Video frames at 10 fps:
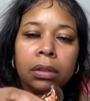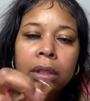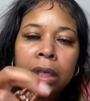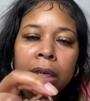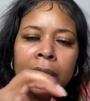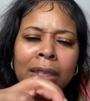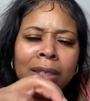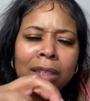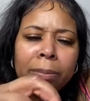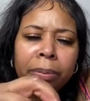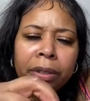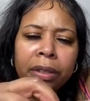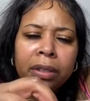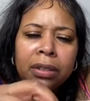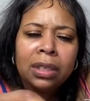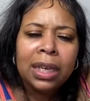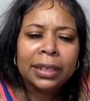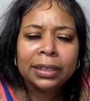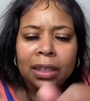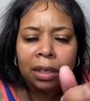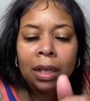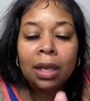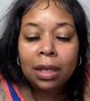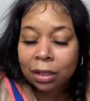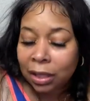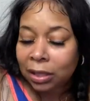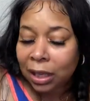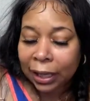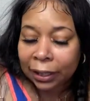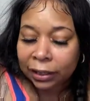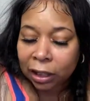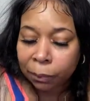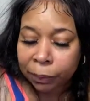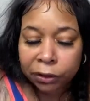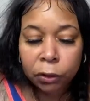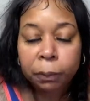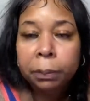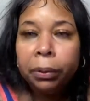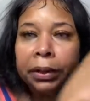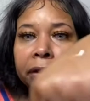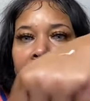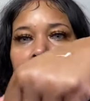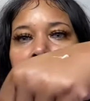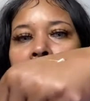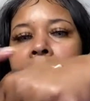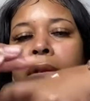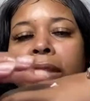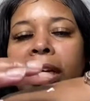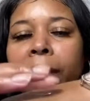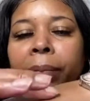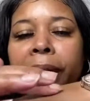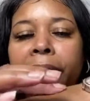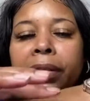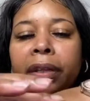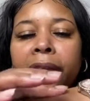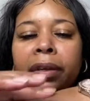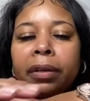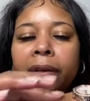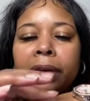And that, that looks pretty. It's look like it's got this look like it's gonna be super pretty. So I put a little dab right there.